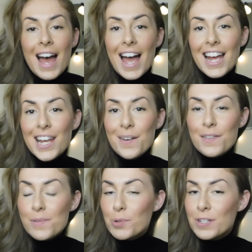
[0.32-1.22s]
Hello
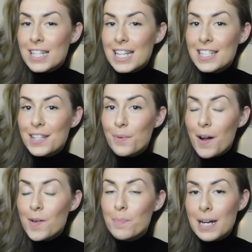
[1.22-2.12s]
everybody, so
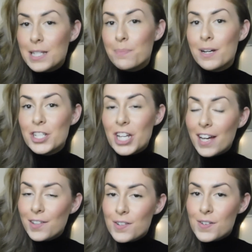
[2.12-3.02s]
welcome back to my
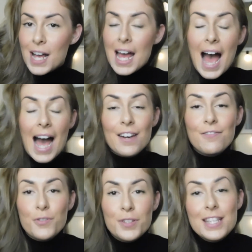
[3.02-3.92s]
channel and
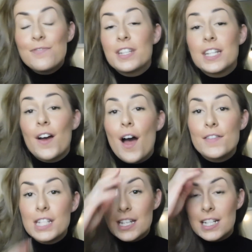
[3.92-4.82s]
for this video
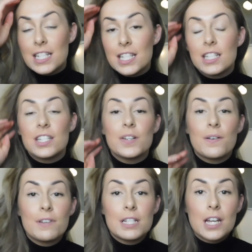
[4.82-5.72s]
I've decided to do
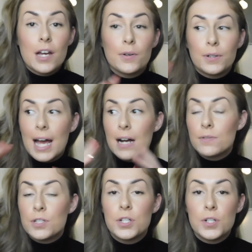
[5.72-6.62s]
a video on how
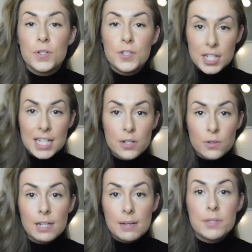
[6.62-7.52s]
to cheat
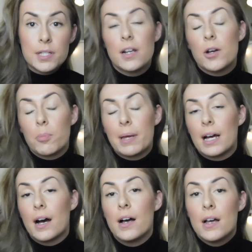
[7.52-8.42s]
your lips to look
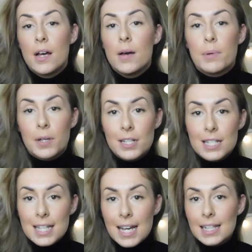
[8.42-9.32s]
bigger because
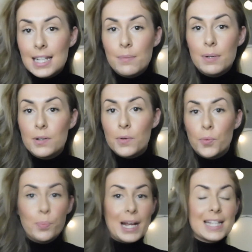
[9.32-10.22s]
sadly we're not all
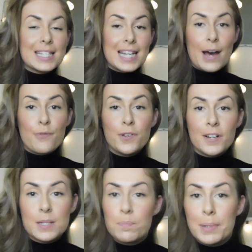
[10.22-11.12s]
blessed to have
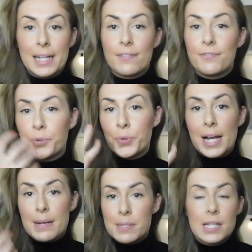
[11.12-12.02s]
nice big full
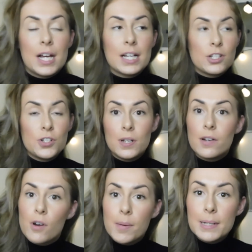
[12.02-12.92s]
lips like Julia
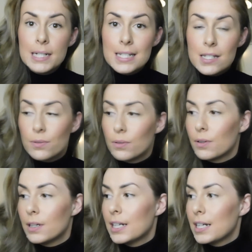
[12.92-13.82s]
Roberts
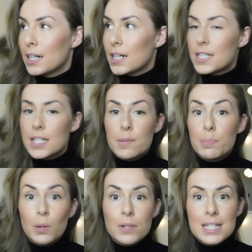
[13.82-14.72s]
or I don't know
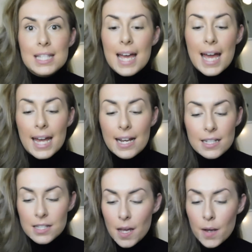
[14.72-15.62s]
Beyonce
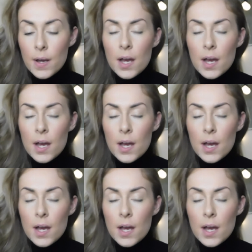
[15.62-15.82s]
so